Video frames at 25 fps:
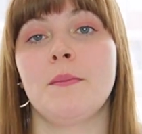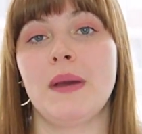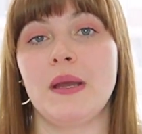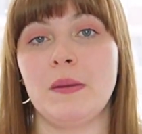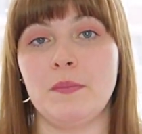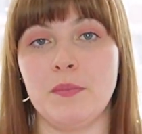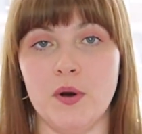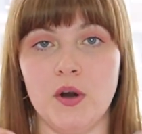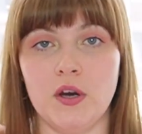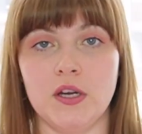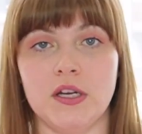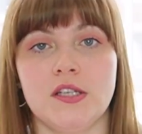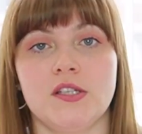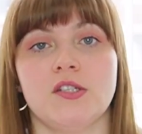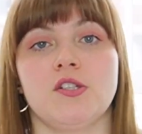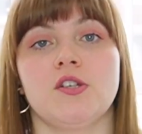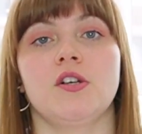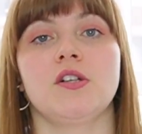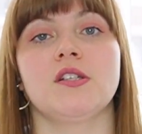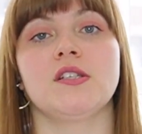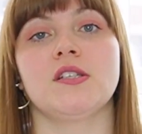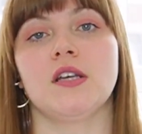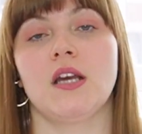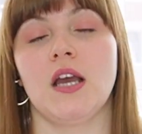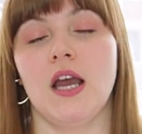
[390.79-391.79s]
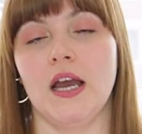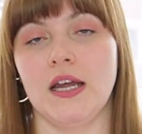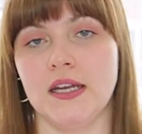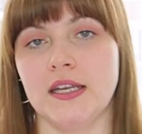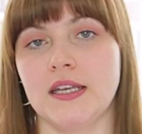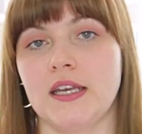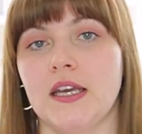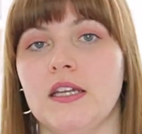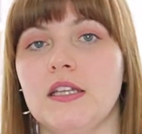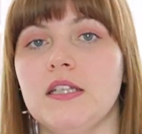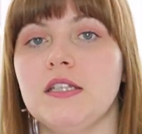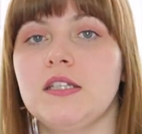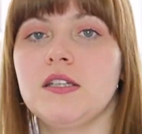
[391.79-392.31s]
my body starts to kind of
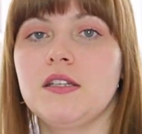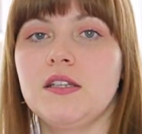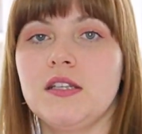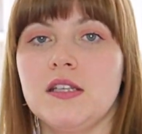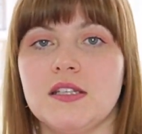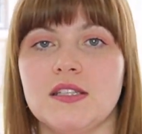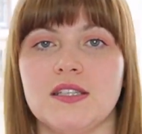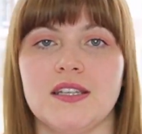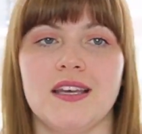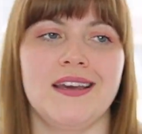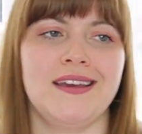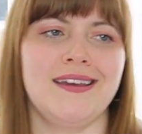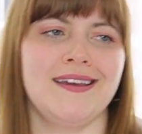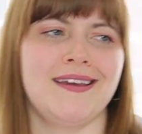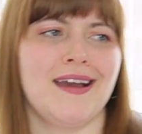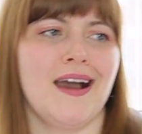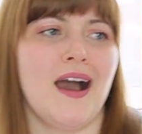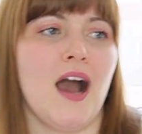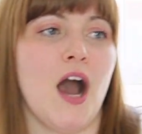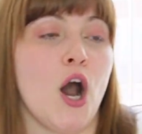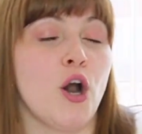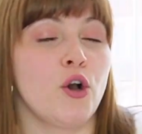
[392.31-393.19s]
get into this like